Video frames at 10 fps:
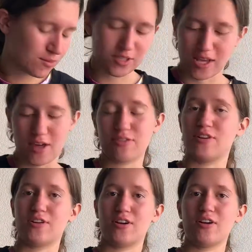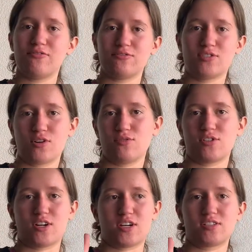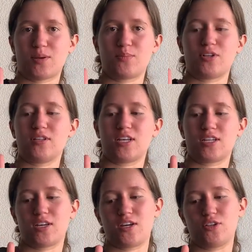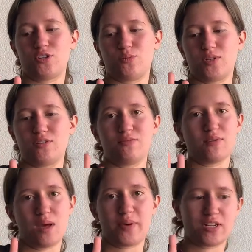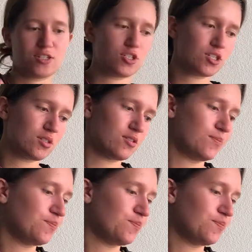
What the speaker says: their toes are separate like human appendages.